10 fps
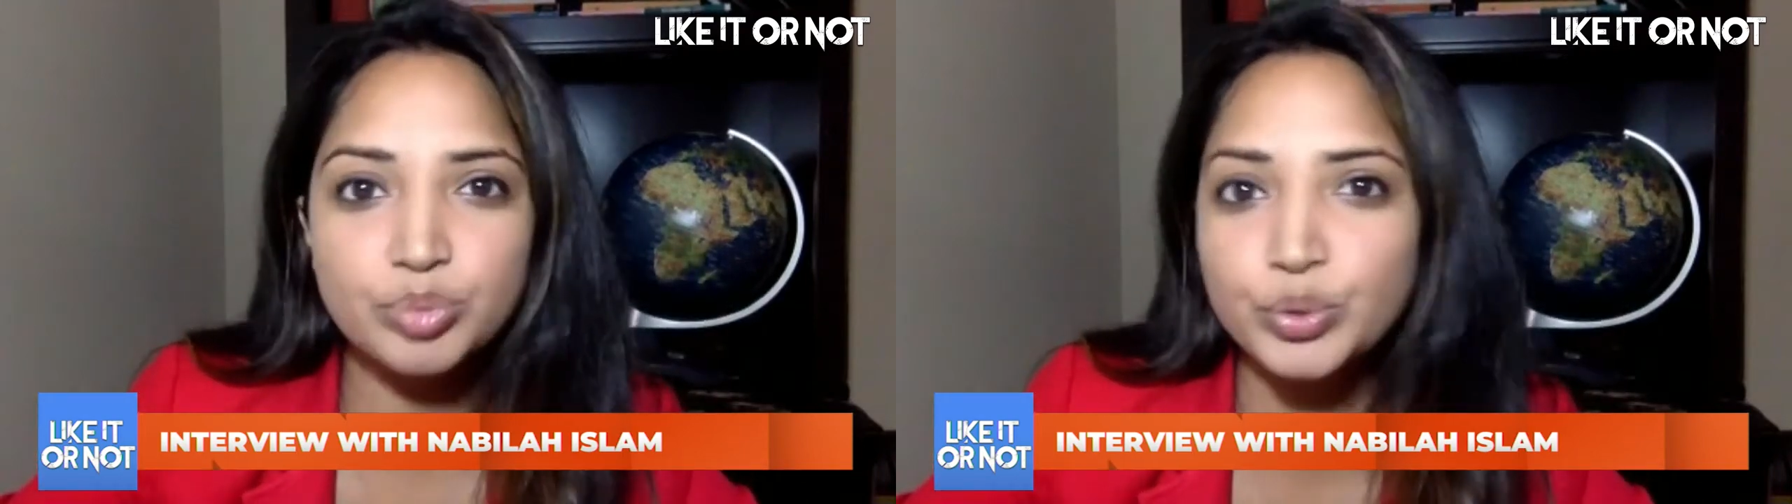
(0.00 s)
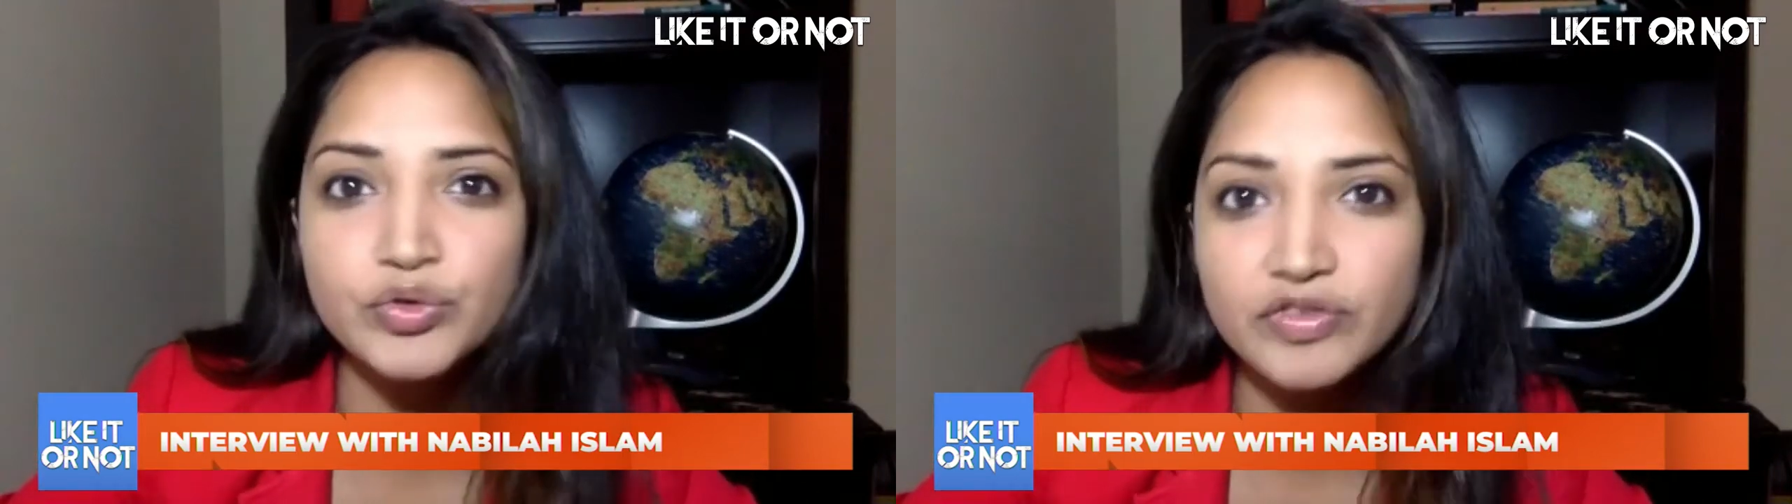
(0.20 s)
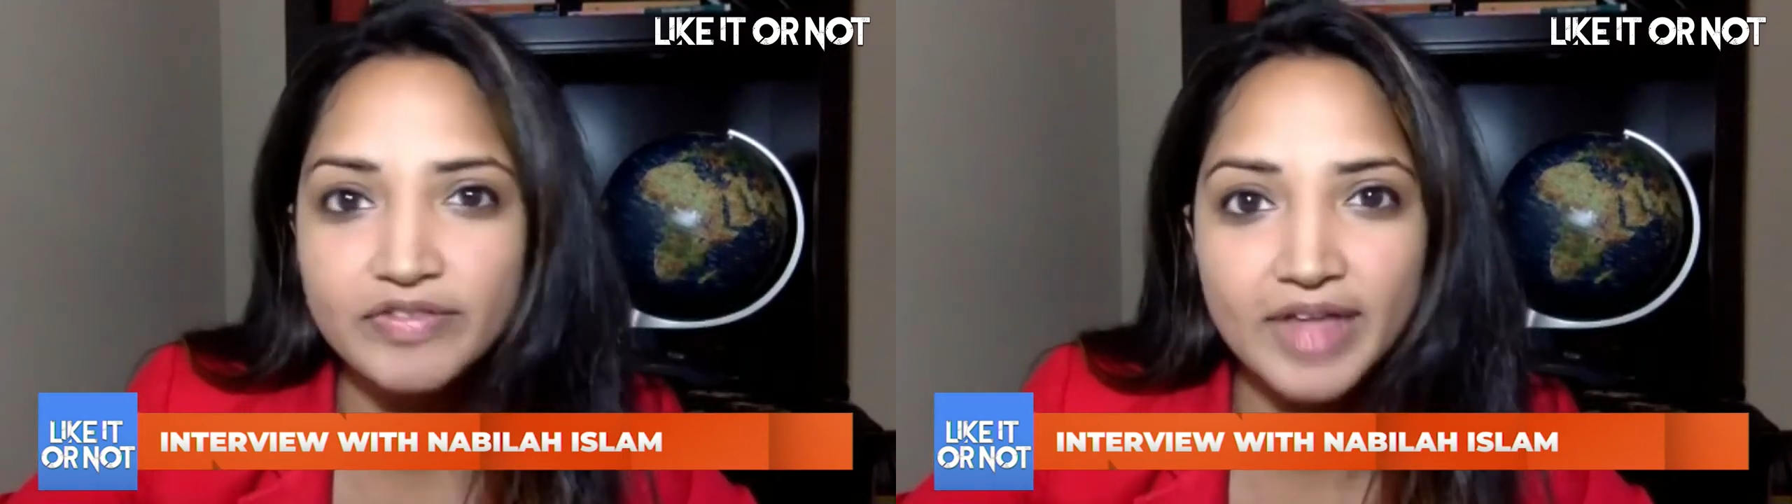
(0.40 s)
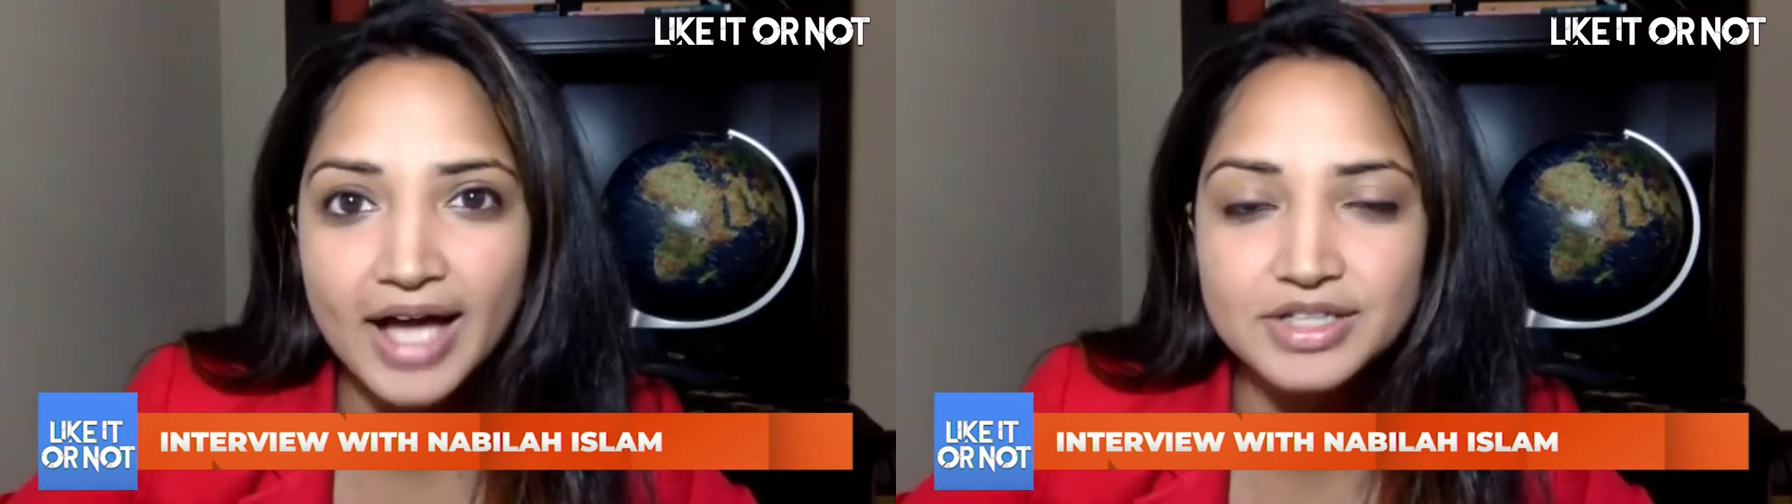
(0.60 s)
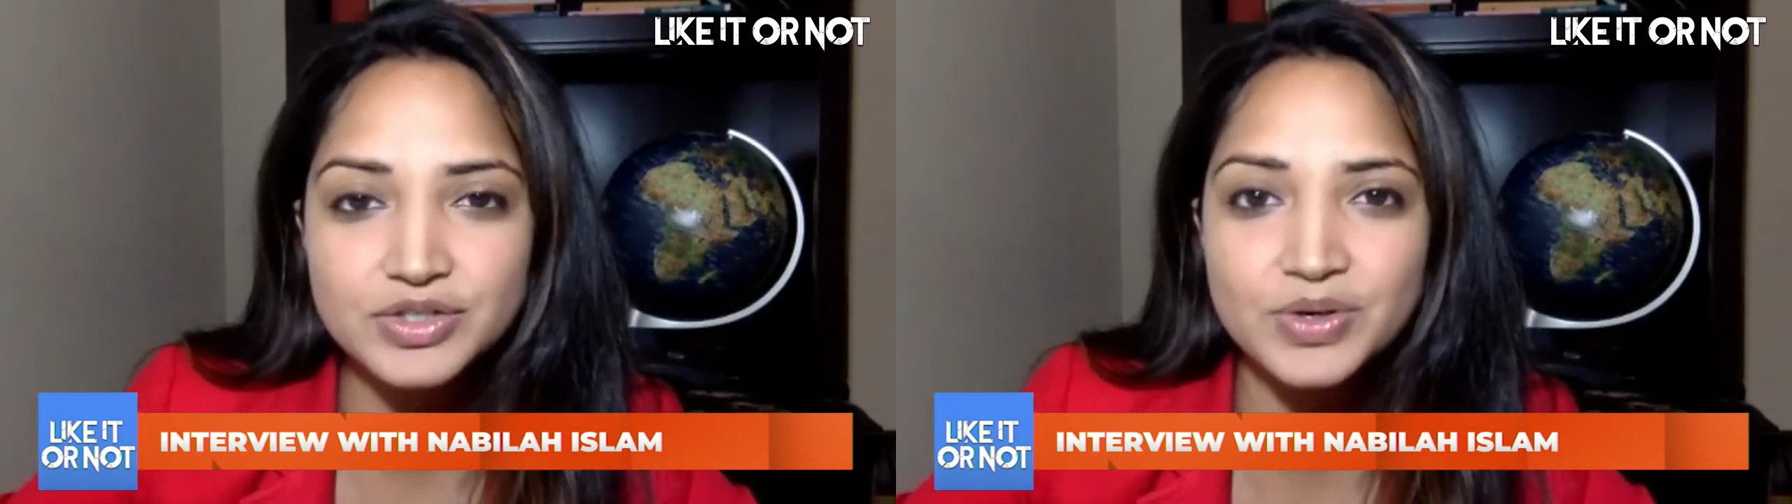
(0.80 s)
proof of
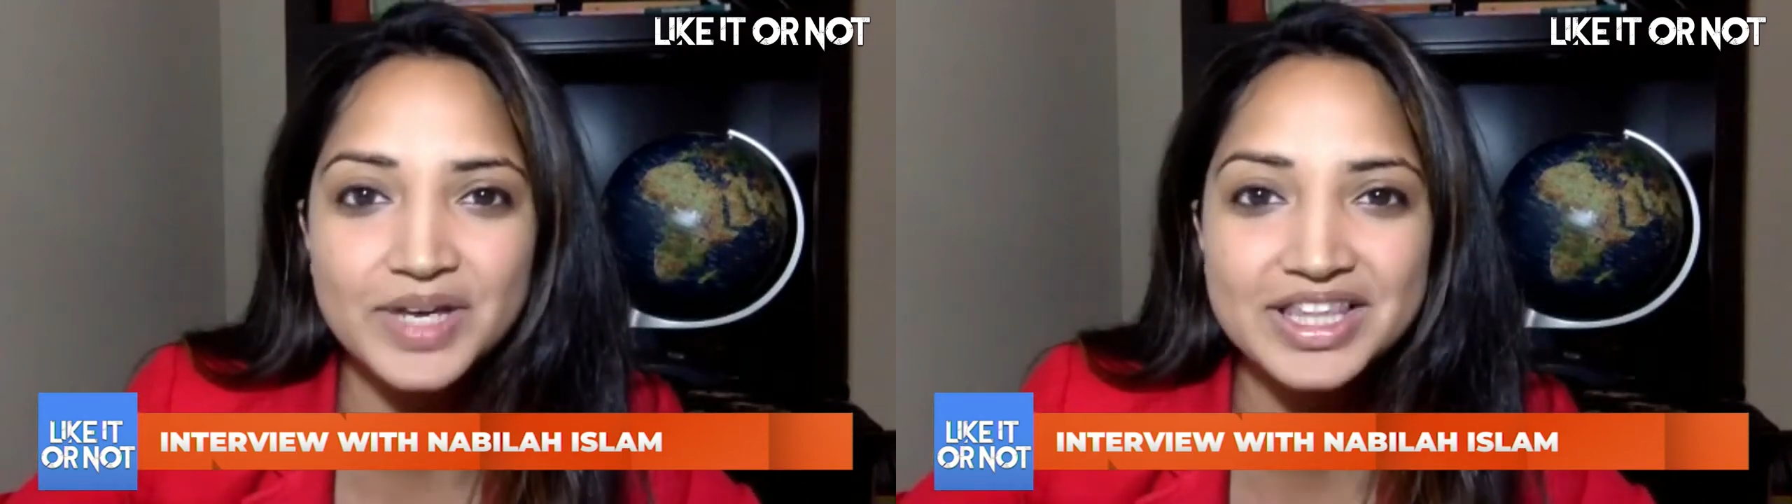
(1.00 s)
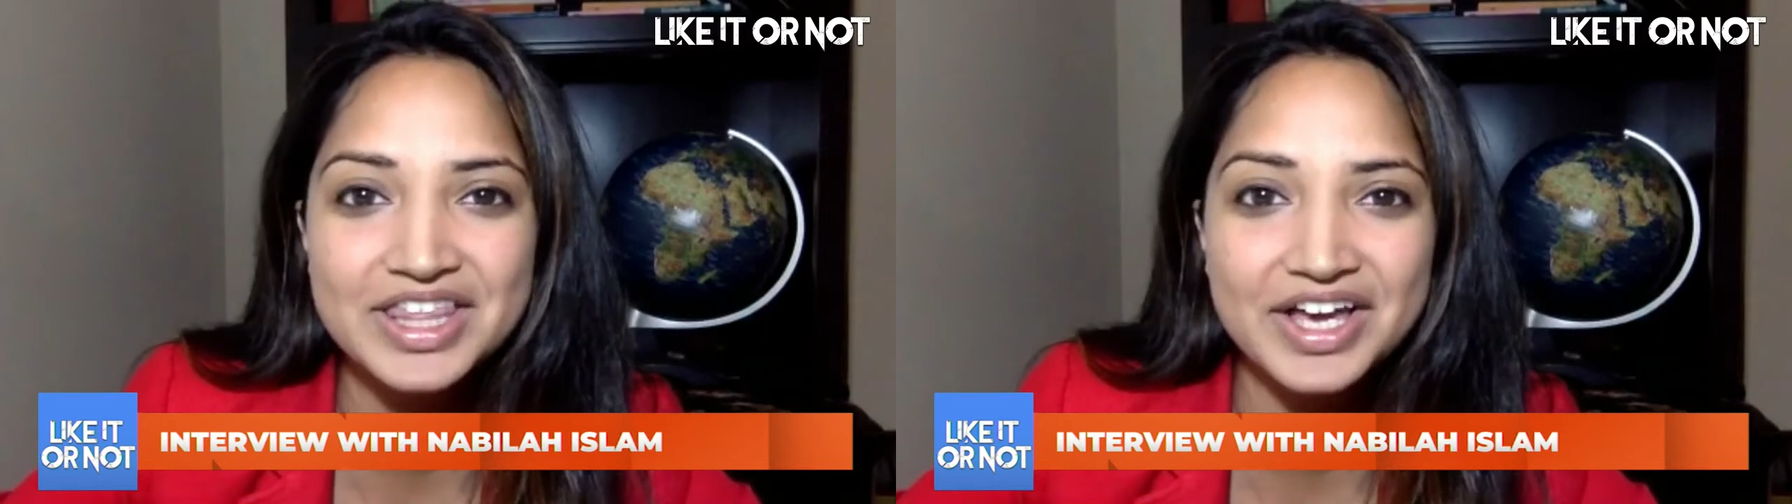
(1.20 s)
that during